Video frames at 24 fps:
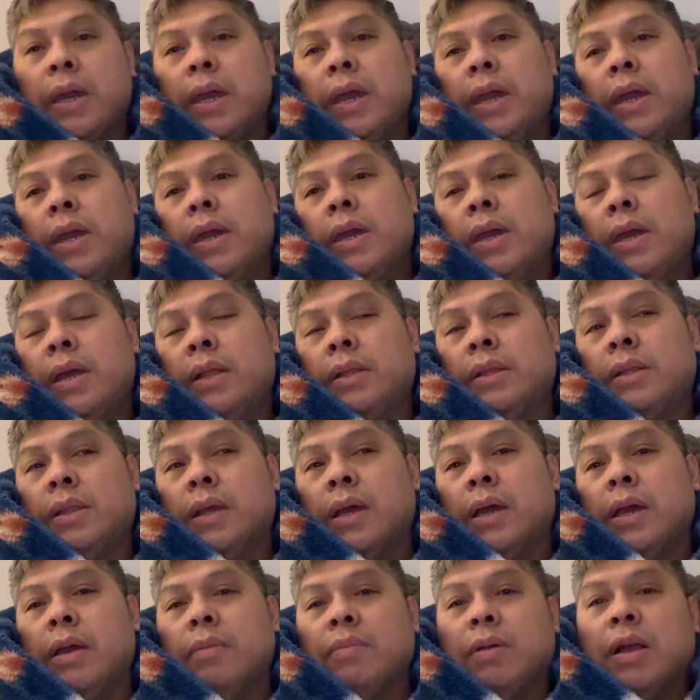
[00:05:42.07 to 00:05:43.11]
And
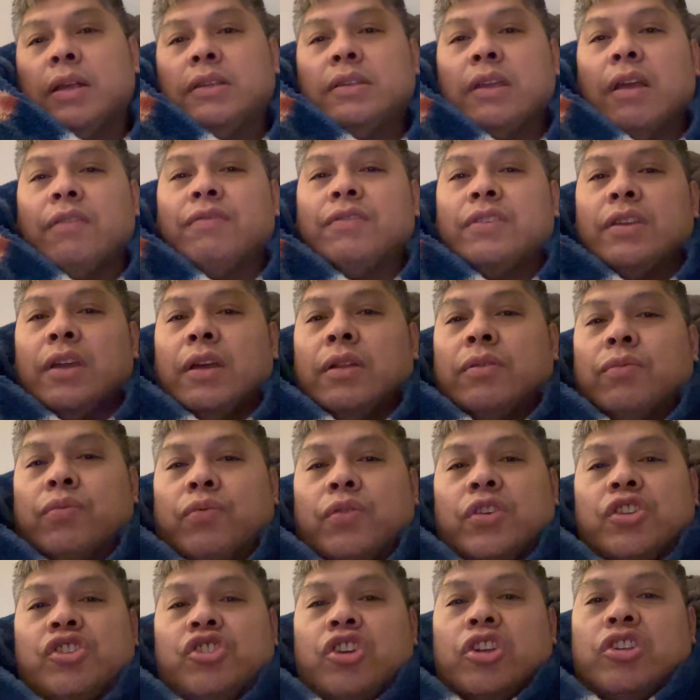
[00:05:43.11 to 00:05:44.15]
as I've said,
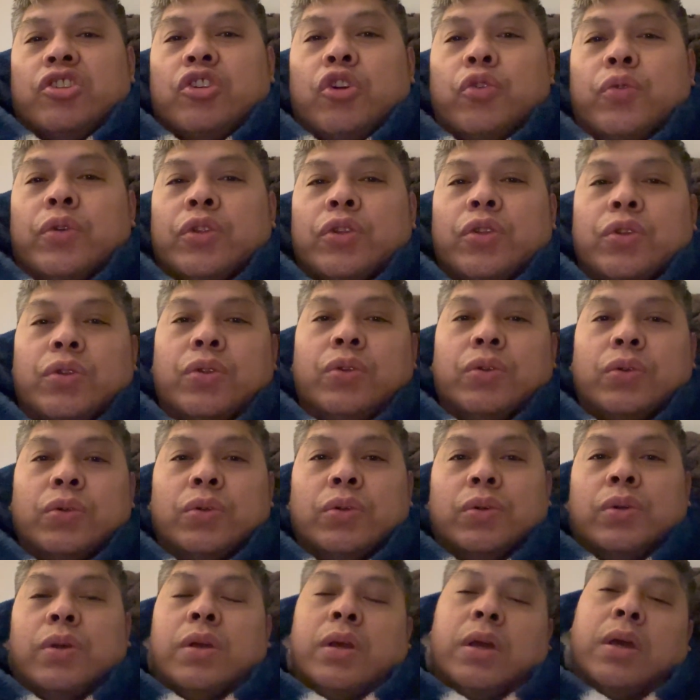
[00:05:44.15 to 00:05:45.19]
we're just going to
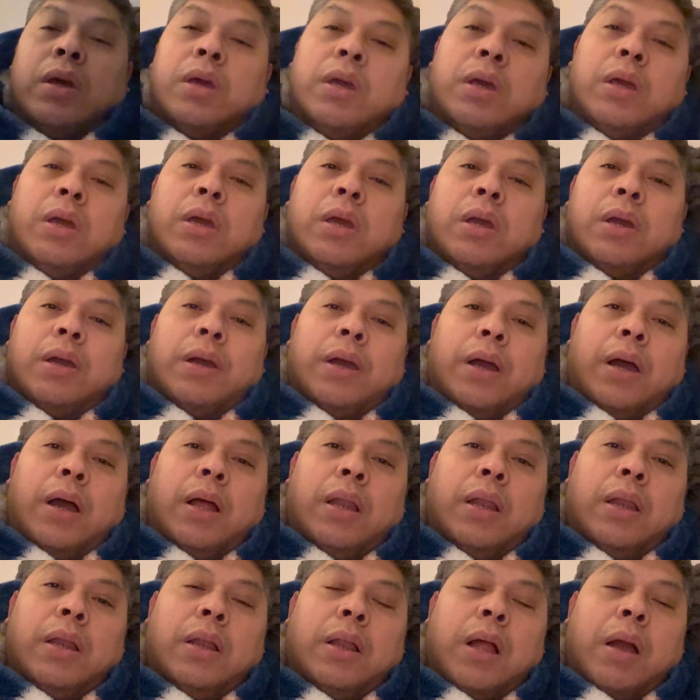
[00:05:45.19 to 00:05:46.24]
do
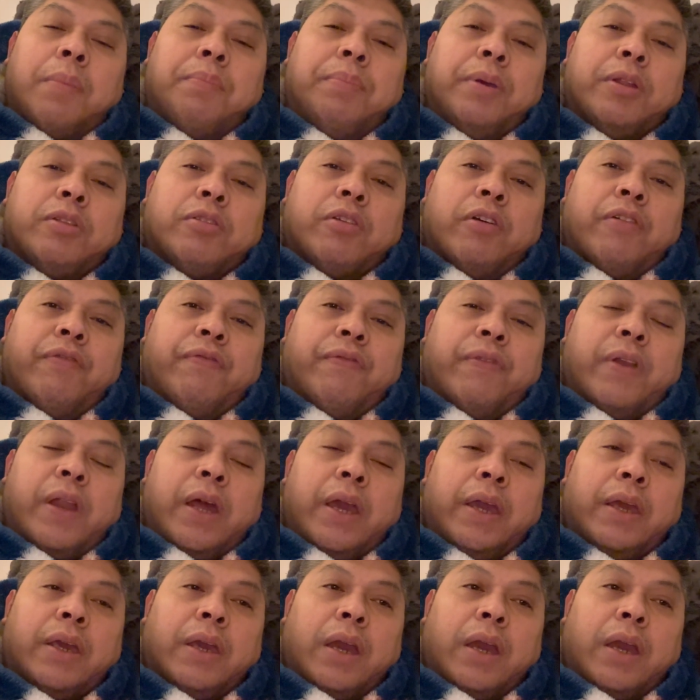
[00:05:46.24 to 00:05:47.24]
a bit of like